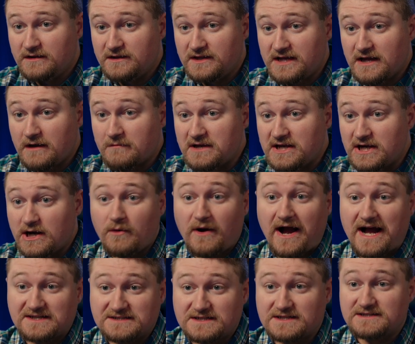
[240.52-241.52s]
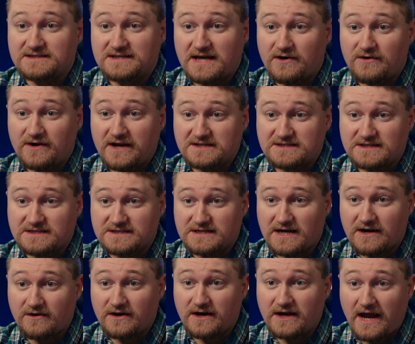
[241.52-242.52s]
the amino acids that are
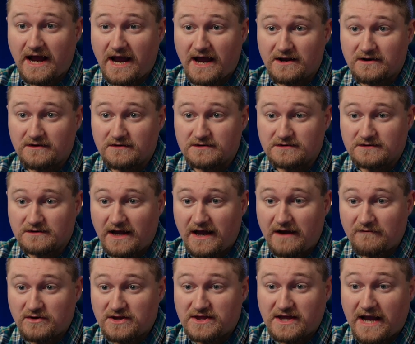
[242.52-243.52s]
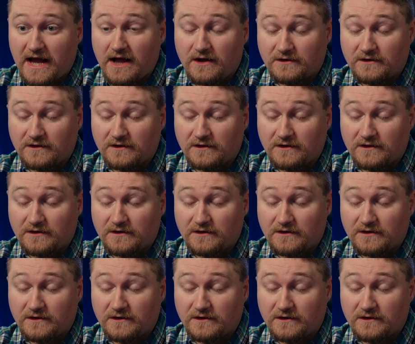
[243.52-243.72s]
necessary and everything